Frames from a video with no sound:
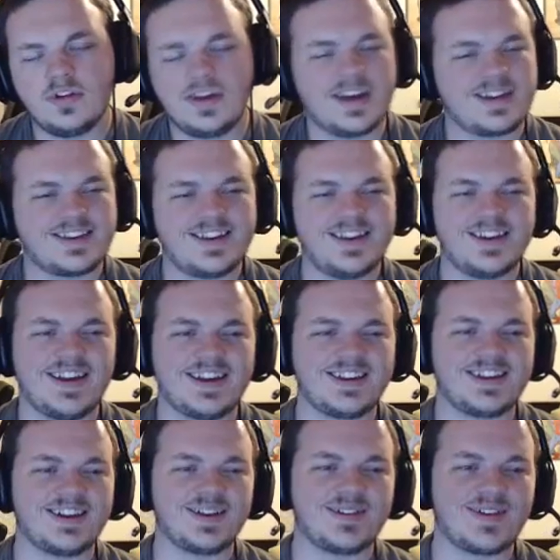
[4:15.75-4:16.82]
I
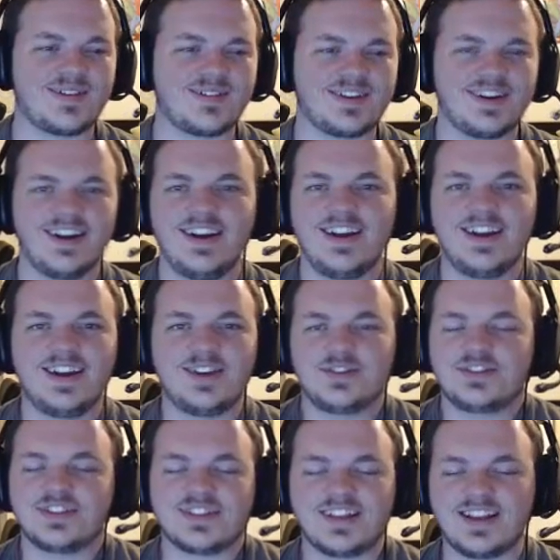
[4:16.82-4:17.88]
can't remember. It
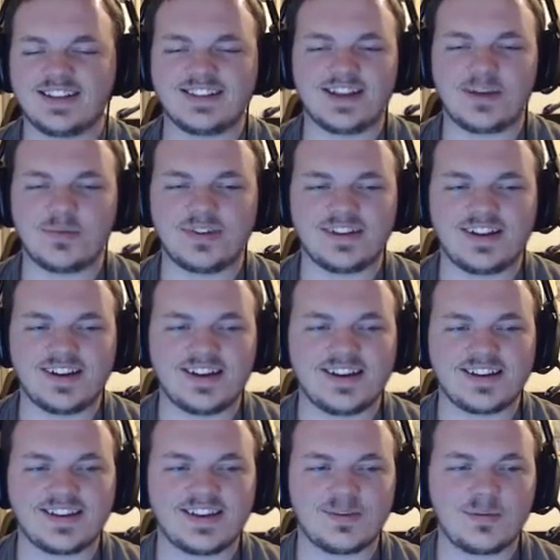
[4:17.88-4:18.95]
was just last night, but
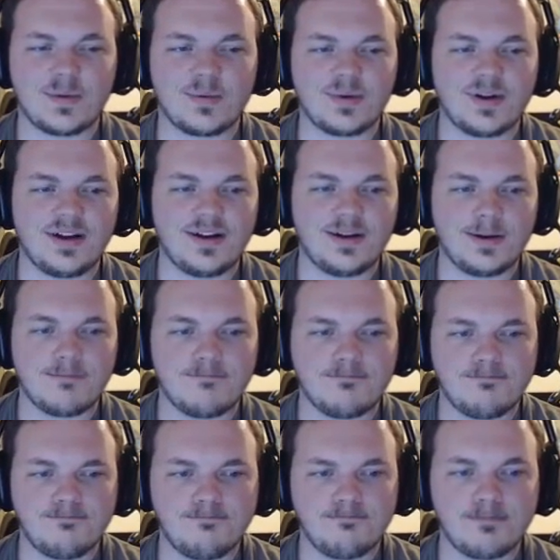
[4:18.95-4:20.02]
I can't remember.
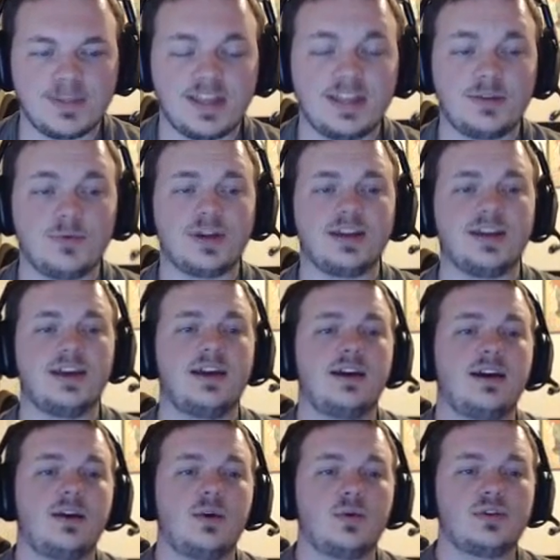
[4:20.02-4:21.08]
Anyway,
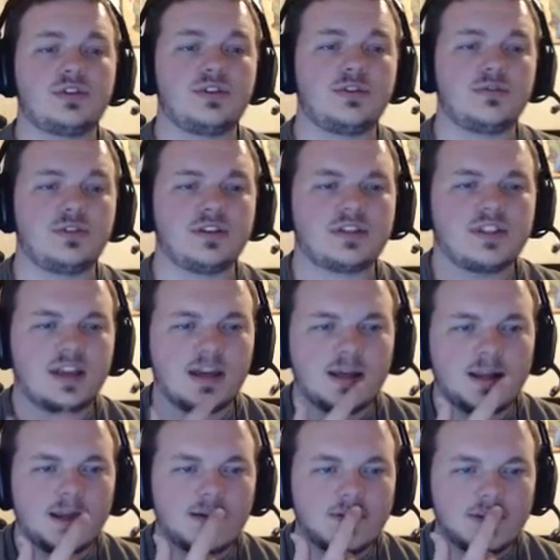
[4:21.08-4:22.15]
what you do is,
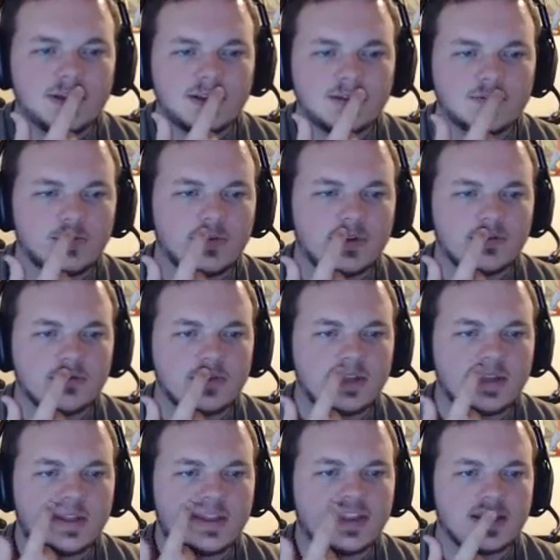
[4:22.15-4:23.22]
God, I have like this one
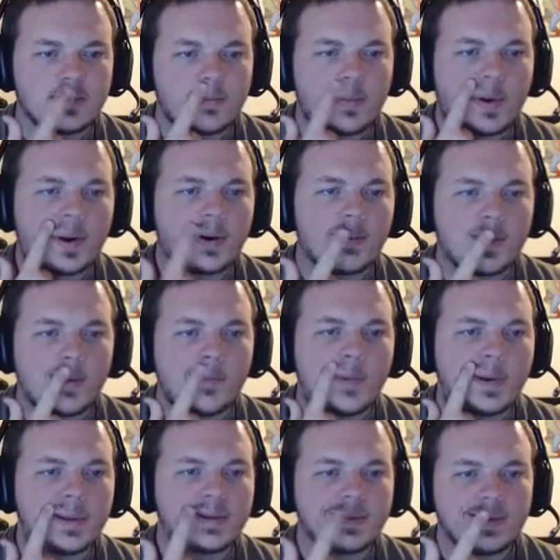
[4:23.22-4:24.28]
really thick part of my
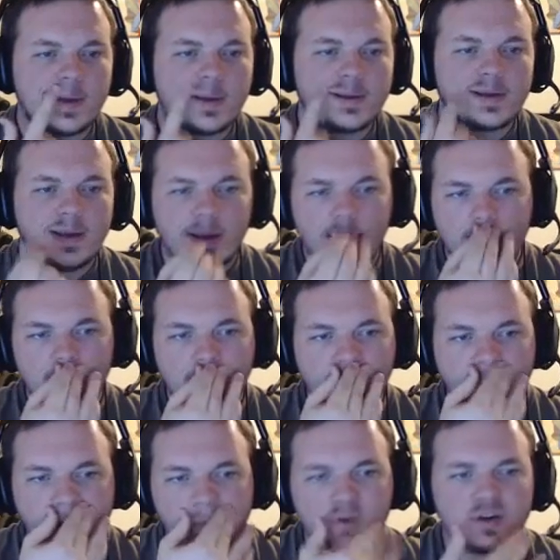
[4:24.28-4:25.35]
mustache.
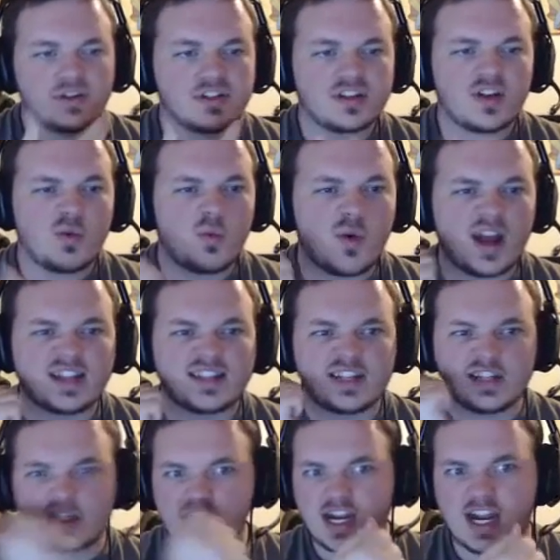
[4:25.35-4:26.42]
I'm probably just gonna wax it.